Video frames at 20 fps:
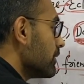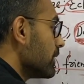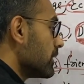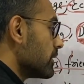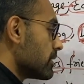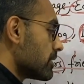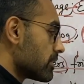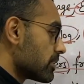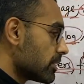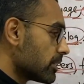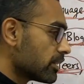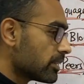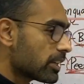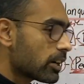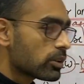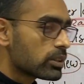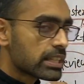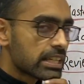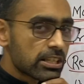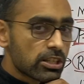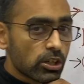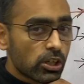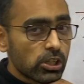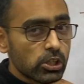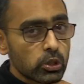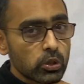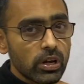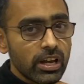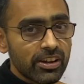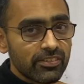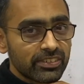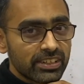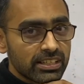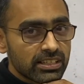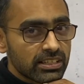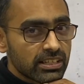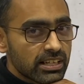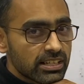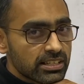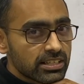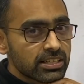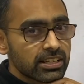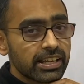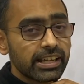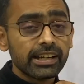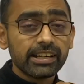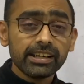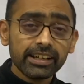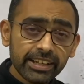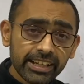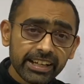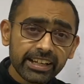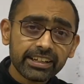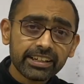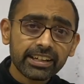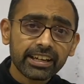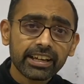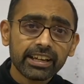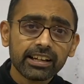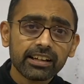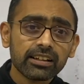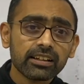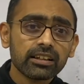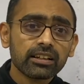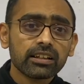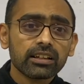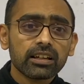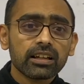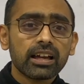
words. Now this also I have discussed in detail,